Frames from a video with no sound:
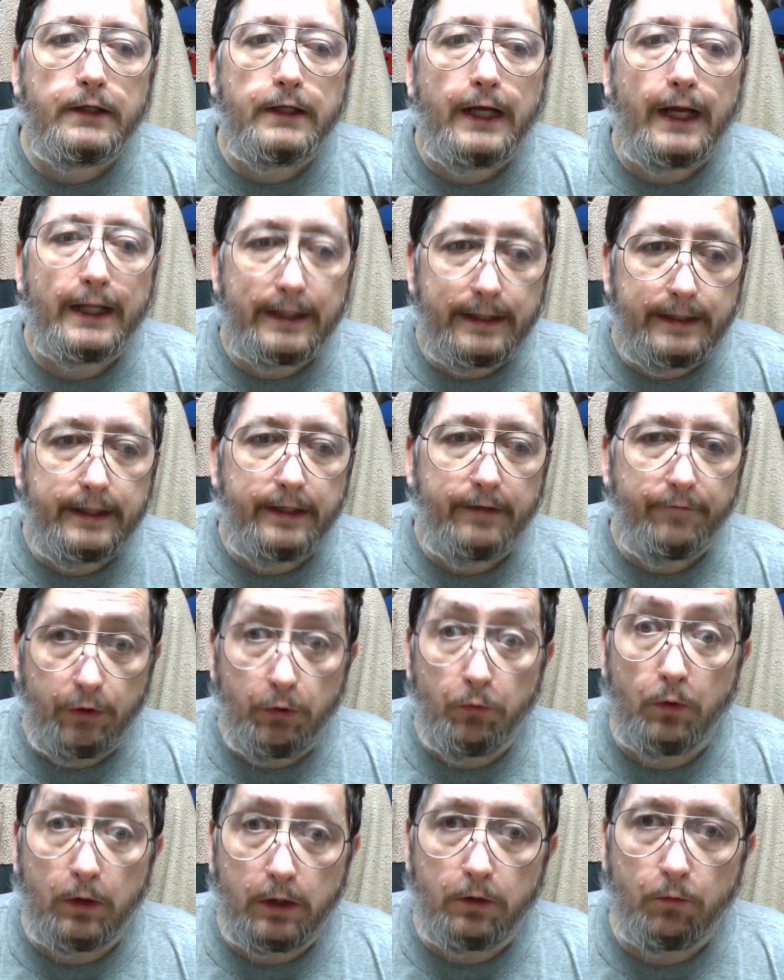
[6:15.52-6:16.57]
LED if you
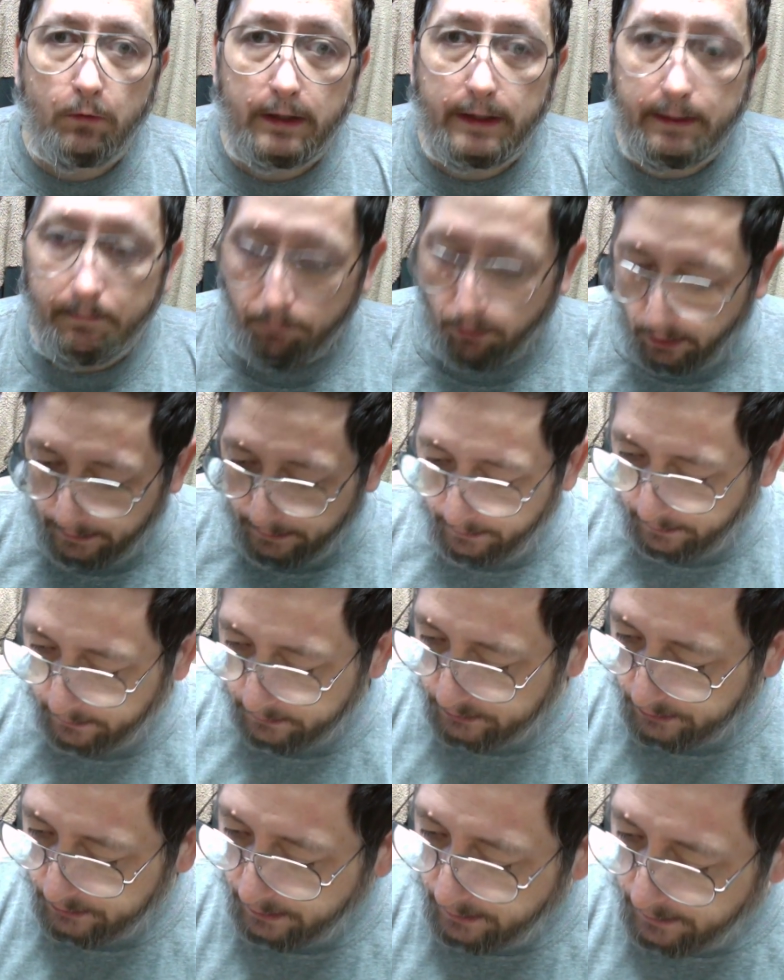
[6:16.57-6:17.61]
wanted really brightness.